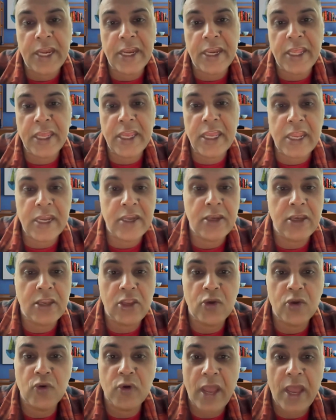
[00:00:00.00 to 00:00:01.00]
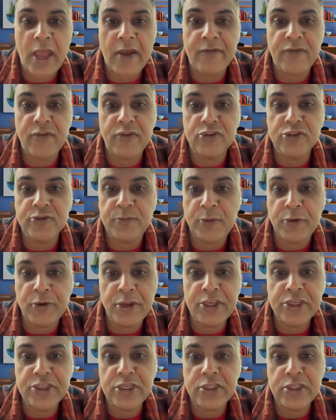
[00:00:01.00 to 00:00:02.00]
RNA, and you have those
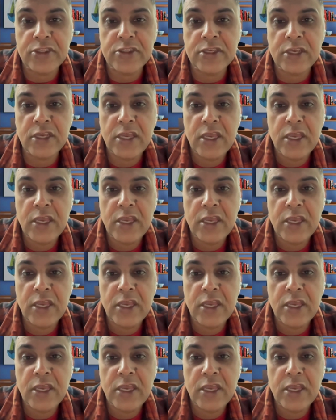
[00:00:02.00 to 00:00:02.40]
mutations.